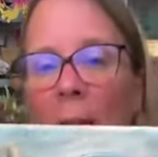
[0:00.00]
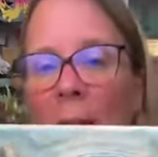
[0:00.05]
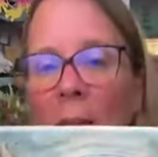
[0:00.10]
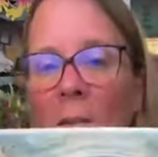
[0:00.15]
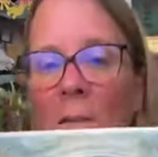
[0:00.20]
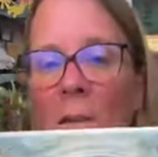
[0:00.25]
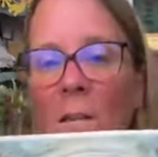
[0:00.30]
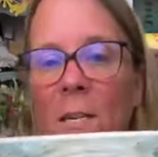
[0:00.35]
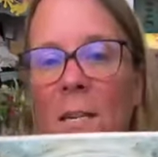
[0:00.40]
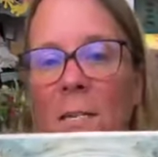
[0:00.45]

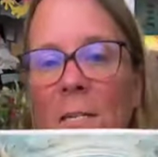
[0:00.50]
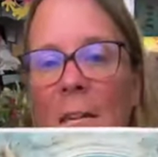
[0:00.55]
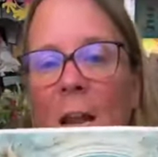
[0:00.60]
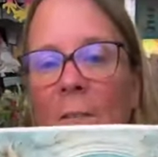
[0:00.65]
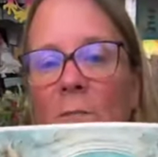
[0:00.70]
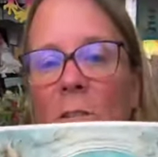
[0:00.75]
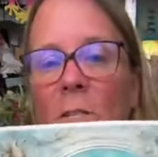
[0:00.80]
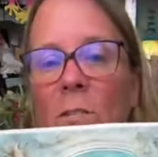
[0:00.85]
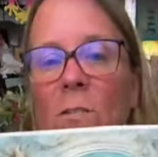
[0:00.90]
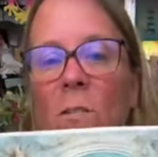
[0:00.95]
it, it doesn't
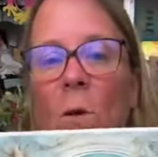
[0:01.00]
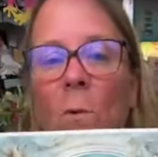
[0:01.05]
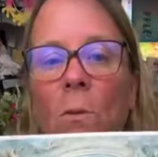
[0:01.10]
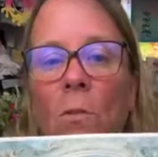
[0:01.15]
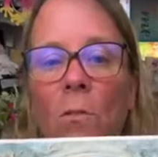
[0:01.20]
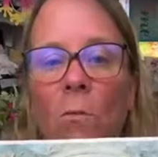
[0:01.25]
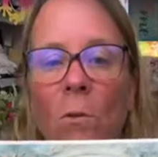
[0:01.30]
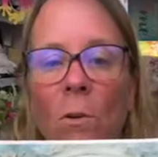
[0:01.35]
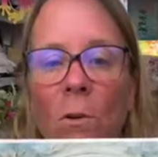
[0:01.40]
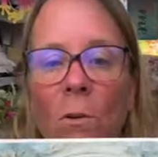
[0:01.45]
have to
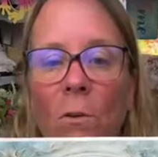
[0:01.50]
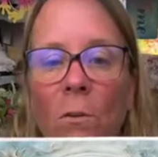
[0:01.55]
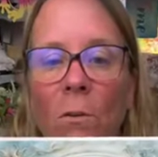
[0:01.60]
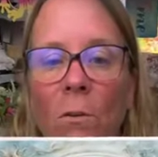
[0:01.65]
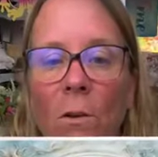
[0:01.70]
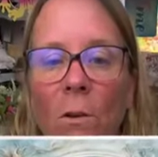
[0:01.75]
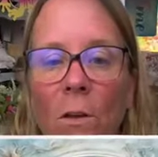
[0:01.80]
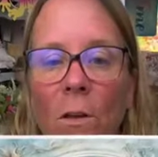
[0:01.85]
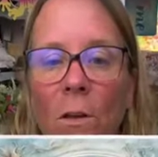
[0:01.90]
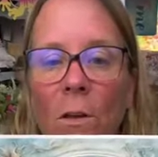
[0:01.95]
soak
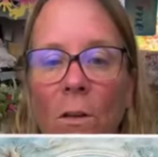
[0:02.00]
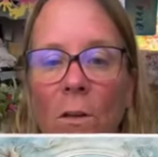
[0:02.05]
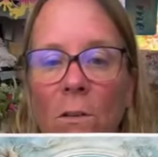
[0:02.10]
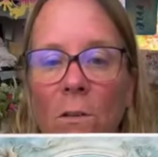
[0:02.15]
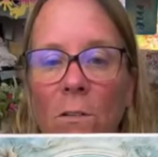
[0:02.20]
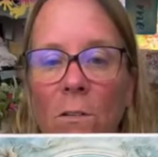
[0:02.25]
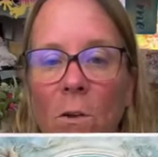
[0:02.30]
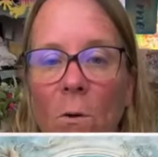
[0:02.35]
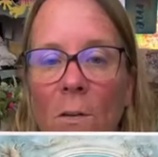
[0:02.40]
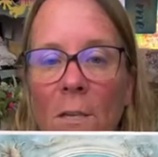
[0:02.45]
through.
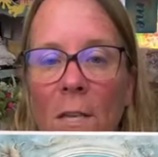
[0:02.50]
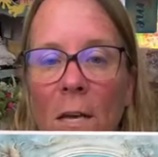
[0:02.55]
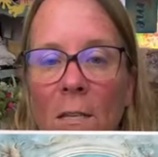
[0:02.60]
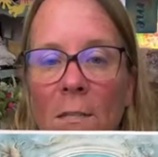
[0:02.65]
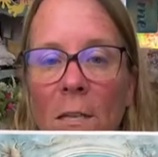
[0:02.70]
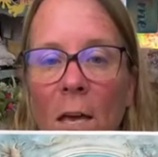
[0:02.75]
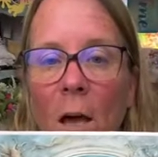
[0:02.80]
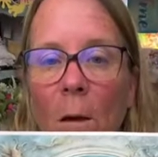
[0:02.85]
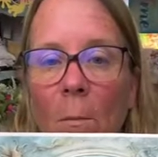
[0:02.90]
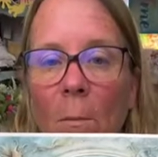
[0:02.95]
So it
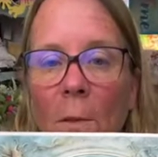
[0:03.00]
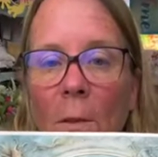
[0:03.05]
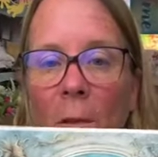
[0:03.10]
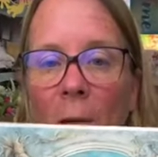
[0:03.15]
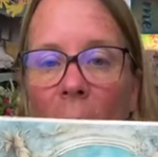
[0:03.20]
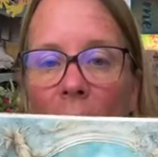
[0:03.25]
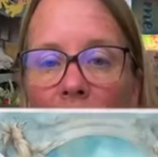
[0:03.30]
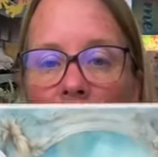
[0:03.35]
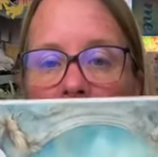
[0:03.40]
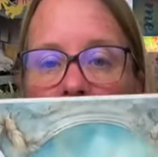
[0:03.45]
does help a
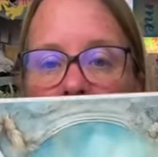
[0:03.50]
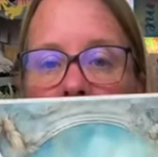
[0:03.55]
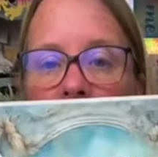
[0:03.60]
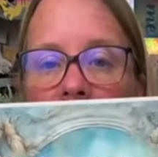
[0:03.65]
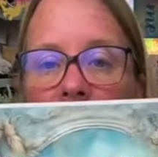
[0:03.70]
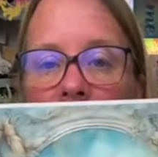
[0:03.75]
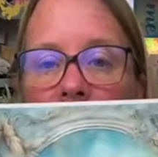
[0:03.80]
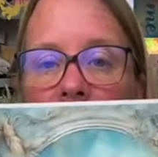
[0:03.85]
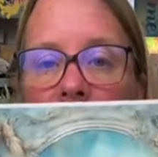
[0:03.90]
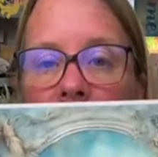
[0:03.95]
little bit.